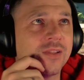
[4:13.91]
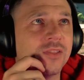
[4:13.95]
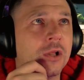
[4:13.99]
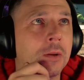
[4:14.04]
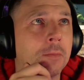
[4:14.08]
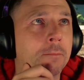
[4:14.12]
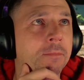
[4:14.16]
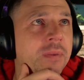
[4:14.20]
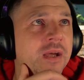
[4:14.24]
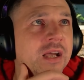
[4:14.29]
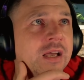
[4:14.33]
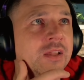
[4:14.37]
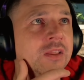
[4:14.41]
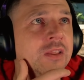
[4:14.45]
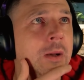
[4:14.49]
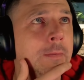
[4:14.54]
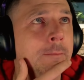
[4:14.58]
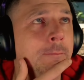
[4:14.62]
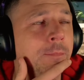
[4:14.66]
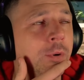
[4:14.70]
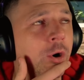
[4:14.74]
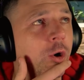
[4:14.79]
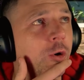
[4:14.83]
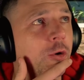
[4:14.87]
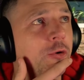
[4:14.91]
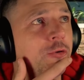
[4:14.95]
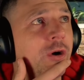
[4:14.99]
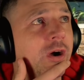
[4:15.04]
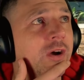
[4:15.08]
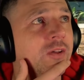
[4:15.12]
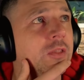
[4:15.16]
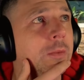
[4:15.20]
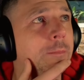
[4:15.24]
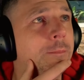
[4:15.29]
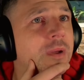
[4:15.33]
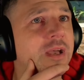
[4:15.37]
the bigger the butt
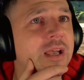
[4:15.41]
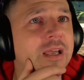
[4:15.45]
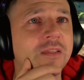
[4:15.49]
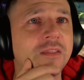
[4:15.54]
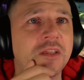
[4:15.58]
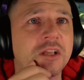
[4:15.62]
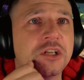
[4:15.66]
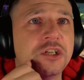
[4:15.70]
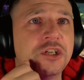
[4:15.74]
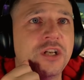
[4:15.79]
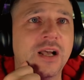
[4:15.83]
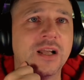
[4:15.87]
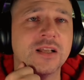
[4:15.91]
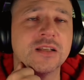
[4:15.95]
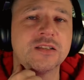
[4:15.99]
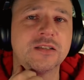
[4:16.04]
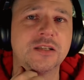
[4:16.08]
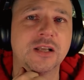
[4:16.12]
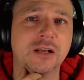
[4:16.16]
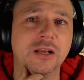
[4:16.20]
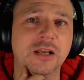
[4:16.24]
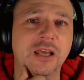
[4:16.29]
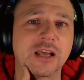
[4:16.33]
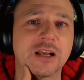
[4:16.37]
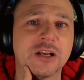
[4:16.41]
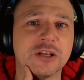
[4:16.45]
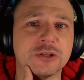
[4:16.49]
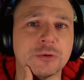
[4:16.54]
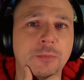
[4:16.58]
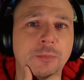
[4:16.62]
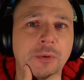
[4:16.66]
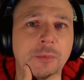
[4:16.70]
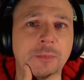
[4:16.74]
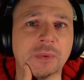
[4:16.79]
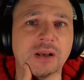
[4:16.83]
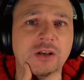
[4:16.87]
crack, the bigger the chance the girls
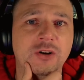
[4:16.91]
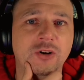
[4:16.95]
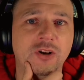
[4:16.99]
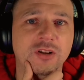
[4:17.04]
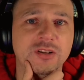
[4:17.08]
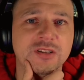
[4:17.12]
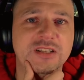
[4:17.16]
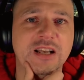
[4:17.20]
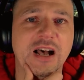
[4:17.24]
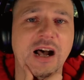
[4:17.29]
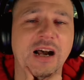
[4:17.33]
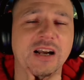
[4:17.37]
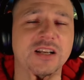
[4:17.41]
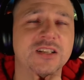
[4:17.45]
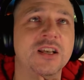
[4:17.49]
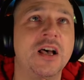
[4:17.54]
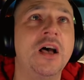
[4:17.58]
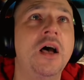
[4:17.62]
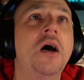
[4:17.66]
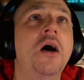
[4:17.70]
up in my contacts.